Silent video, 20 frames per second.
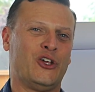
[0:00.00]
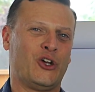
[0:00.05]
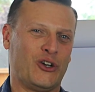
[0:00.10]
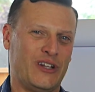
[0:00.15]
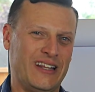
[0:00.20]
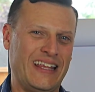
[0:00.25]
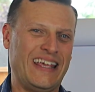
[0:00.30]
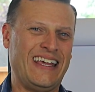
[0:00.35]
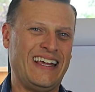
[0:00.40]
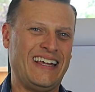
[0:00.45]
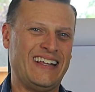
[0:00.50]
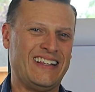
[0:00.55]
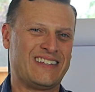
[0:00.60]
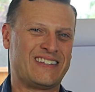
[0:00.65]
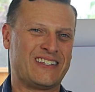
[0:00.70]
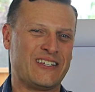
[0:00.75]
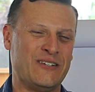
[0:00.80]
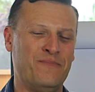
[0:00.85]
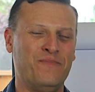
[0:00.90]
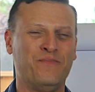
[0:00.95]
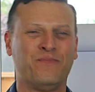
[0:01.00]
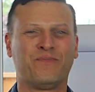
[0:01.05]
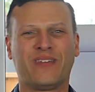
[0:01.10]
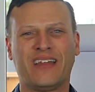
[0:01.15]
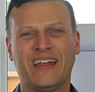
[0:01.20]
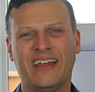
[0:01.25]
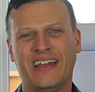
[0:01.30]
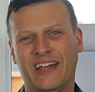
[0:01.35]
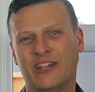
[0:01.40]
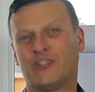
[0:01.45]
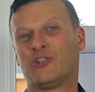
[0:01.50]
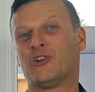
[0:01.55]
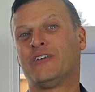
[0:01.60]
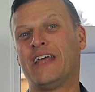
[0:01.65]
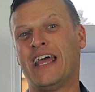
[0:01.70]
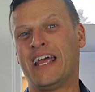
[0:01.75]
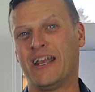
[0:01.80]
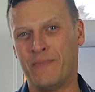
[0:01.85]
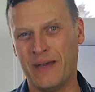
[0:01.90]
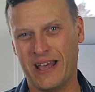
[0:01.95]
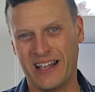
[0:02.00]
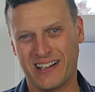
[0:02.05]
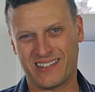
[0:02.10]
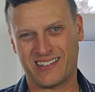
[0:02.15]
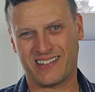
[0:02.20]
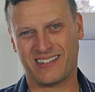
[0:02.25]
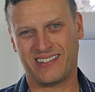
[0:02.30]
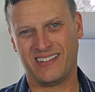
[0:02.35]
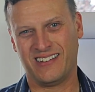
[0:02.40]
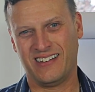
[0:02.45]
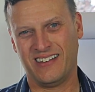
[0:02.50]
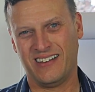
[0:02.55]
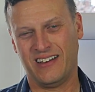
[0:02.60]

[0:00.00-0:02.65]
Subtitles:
your leads is your database.